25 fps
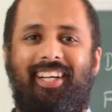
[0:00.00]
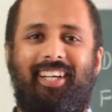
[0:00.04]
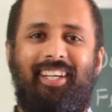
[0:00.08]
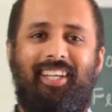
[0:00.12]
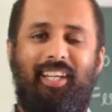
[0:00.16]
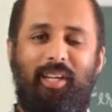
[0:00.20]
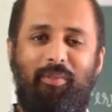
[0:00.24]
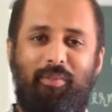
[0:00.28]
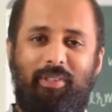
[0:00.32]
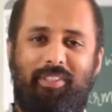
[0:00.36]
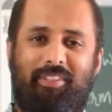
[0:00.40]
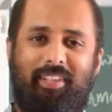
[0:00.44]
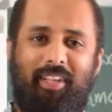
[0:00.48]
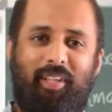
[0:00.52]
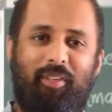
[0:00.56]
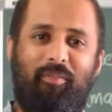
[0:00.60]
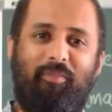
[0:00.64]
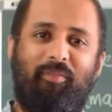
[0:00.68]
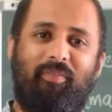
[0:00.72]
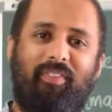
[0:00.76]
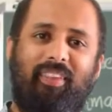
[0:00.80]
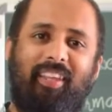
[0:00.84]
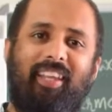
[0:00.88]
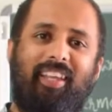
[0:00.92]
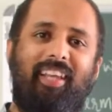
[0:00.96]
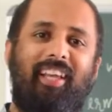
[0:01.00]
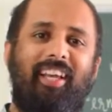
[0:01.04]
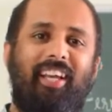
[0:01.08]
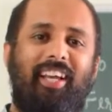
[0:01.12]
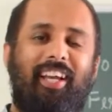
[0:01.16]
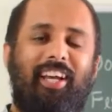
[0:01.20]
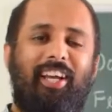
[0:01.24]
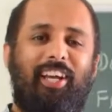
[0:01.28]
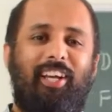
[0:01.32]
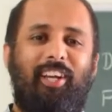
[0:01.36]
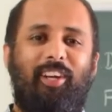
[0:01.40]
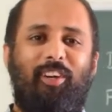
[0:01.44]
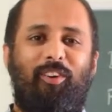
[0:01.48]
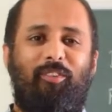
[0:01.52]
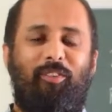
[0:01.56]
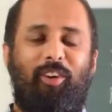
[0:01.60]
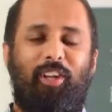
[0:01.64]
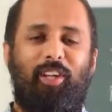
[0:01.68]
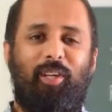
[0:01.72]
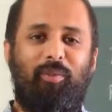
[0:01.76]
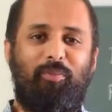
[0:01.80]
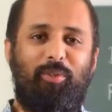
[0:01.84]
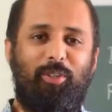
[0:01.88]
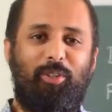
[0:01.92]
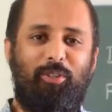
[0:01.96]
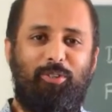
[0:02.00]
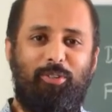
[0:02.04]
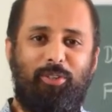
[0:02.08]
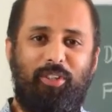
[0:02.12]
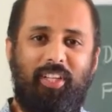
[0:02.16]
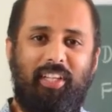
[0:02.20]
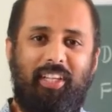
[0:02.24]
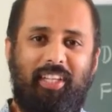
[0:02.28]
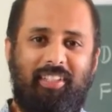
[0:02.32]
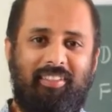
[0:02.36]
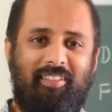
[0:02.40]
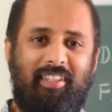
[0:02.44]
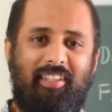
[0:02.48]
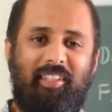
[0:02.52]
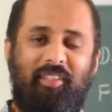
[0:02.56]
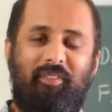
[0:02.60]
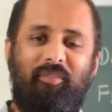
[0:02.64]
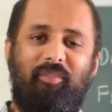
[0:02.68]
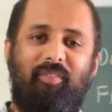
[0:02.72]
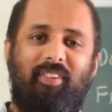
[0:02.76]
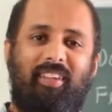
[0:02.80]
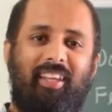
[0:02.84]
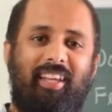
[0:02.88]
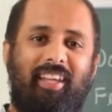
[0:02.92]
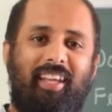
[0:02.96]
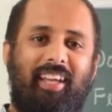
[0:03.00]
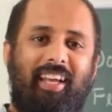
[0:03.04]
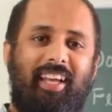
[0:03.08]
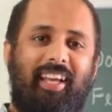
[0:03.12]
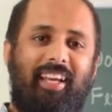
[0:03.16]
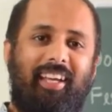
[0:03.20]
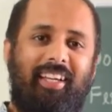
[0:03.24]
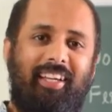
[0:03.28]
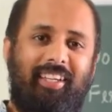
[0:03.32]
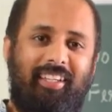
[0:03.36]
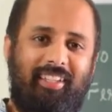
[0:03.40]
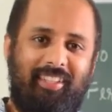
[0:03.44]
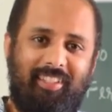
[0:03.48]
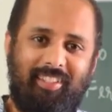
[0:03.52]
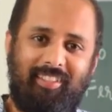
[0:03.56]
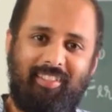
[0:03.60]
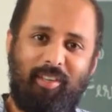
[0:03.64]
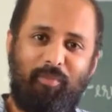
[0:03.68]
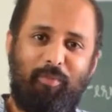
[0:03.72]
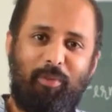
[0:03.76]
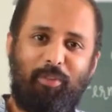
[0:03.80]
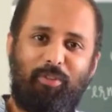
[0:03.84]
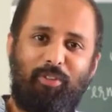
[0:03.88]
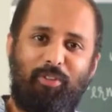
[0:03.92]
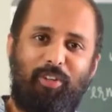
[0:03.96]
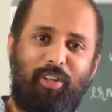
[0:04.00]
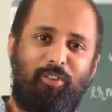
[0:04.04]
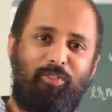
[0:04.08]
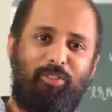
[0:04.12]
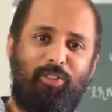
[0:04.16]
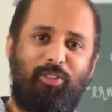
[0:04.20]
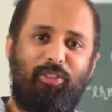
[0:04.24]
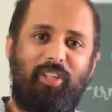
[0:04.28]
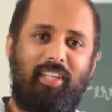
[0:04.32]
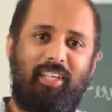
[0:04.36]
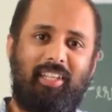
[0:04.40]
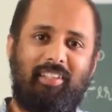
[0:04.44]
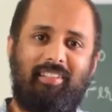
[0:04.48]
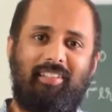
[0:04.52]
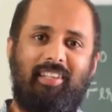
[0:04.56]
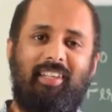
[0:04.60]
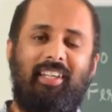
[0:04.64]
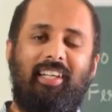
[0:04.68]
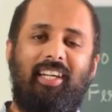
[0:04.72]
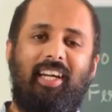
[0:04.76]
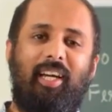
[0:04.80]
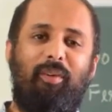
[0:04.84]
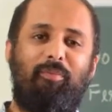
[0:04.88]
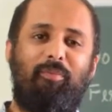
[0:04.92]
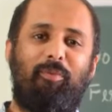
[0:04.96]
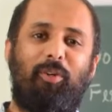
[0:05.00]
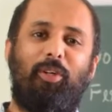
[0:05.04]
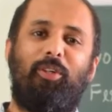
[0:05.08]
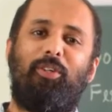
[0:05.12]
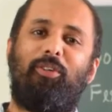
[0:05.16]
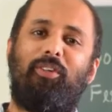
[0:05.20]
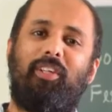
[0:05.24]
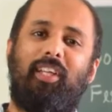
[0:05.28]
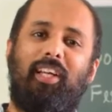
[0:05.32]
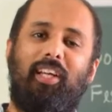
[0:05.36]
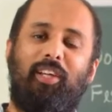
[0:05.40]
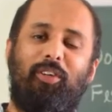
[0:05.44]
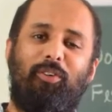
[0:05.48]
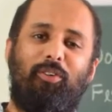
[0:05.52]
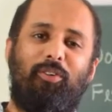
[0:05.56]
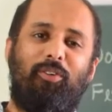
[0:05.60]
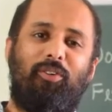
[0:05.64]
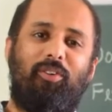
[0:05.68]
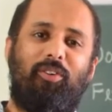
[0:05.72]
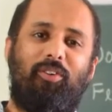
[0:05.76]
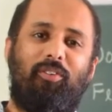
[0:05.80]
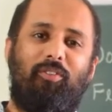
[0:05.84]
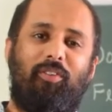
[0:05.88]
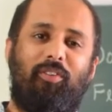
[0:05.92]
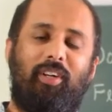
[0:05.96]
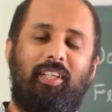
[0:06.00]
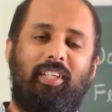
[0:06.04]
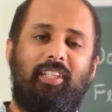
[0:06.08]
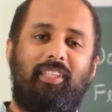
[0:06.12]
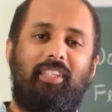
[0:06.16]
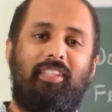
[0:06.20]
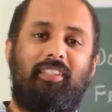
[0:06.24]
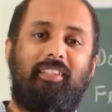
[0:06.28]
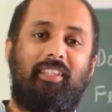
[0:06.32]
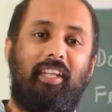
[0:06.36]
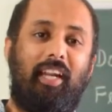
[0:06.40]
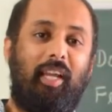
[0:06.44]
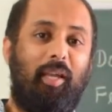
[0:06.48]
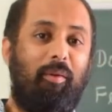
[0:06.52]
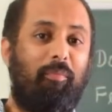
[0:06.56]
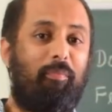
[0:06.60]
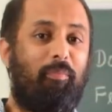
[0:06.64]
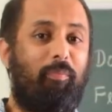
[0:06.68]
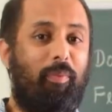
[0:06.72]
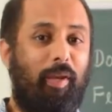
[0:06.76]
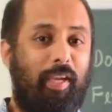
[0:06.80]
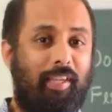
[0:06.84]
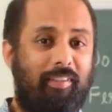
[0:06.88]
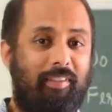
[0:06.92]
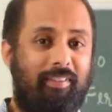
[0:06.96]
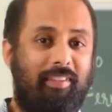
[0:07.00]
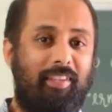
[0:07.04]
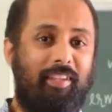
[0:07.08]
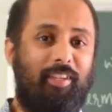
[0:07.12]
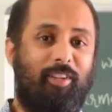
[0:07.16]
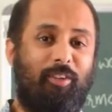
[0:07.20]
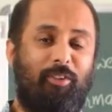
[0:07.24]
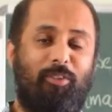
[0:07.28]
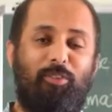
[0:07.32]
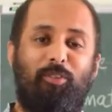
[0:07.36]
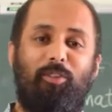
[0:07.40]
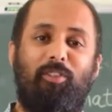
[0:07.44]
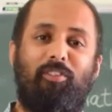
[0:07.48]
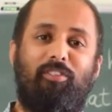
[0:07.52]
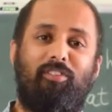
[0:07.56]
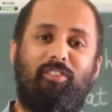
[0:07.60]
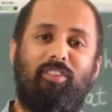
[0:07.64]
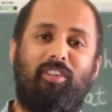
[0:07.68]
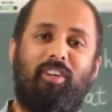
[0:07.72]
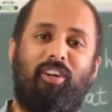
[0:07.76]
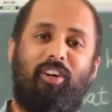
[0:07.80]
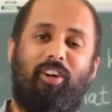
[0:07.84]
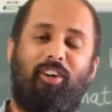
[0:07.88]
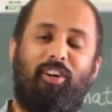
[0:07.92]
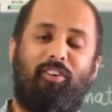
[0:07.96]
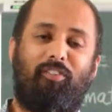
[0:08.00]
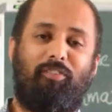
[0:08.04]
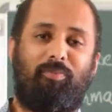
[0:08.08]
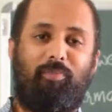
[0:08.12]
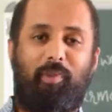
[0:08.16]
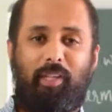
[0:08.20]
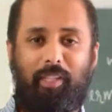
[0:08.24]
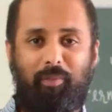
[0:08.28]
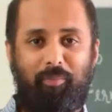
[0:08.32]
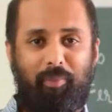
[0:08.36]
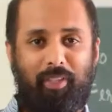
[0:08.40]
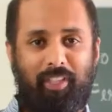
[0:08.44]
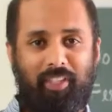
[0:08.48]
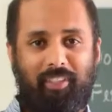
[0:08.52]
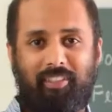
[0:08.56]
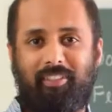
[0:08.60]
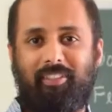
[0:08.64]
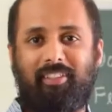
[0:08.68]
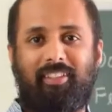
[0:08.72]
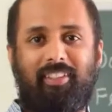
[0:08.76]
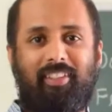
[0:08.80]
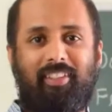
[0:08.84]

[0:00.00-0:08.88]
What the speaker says: Namaste. Welcome to Junior Tesla. In this episode of Junior Tesla, I am going to tell you what are the three basic rules of mathematics.